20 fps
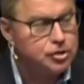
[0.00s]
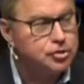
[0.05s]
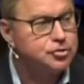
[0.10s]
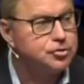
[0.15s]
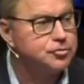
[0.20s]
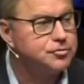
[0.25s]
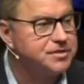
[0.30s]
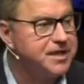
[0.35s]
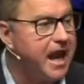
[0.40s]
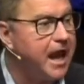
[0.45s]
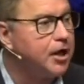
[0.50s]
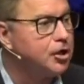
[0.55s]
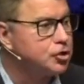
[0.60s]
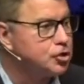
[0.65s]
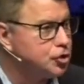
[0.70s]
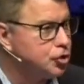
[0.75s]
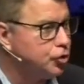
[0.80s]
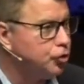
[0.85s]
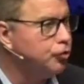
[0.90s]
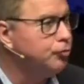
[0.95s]
to take
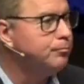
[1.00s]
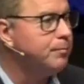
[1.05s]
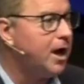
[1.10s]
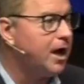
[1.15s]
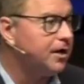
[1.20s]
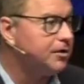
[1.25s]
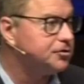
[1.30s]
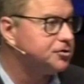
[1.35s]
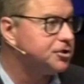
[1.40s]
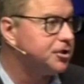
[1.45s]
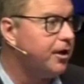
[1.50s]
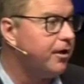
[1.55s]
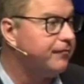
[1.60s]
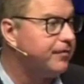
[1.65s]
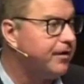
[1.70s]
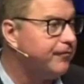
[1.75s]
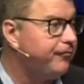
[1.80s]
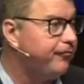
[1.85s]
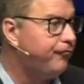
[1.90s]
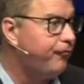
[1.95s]
too much of
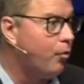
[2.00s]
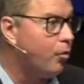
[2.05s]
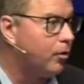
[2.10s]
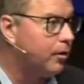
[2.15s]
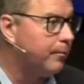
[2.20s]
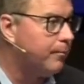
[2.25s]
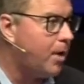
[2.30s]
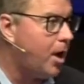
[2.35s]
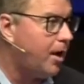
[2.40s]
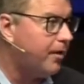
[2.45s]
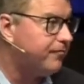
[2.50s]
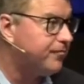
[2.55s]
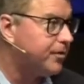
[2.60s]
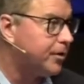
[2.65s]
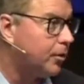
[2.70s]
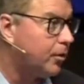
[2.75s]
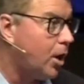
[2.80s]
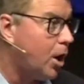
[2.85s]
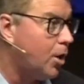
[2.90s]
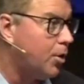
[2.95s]
a form of
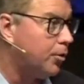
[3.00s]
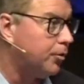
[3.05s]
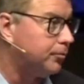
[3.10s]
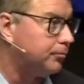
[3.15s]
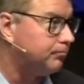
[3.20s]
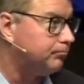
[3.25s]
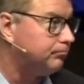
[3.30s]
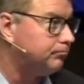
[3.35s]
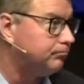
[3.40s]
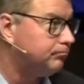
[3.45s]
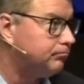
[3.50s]
their own.